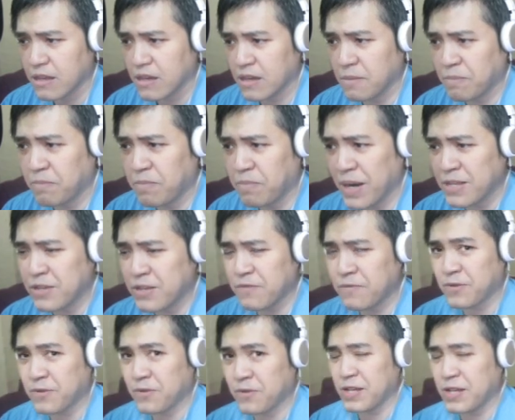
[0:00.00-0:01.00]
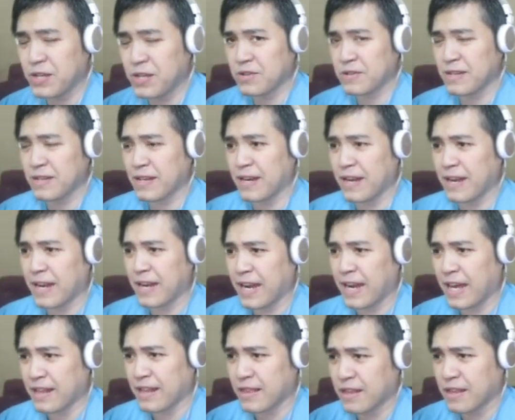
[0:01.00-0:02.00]
A bunch of creatures in a
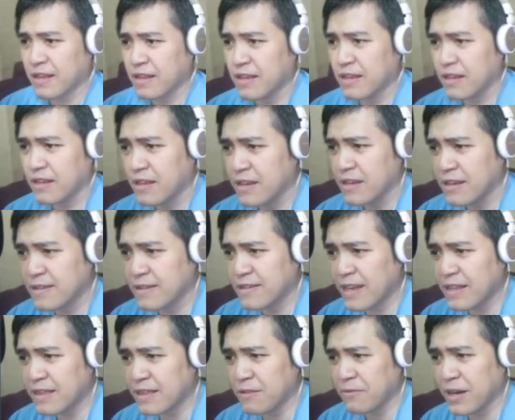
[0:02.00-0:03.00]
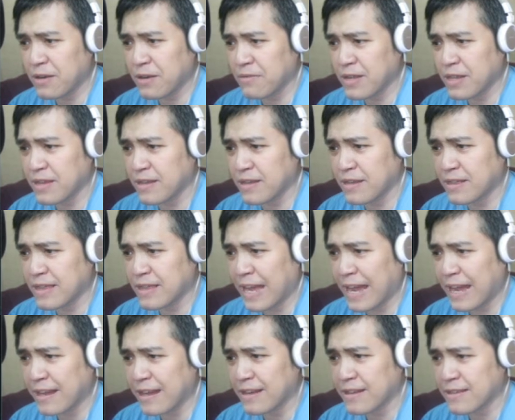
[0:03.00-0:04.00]
net. Is that the one with the
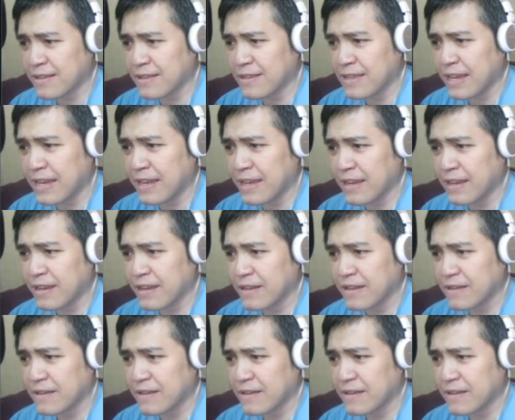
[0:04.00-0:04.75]
tangled thing?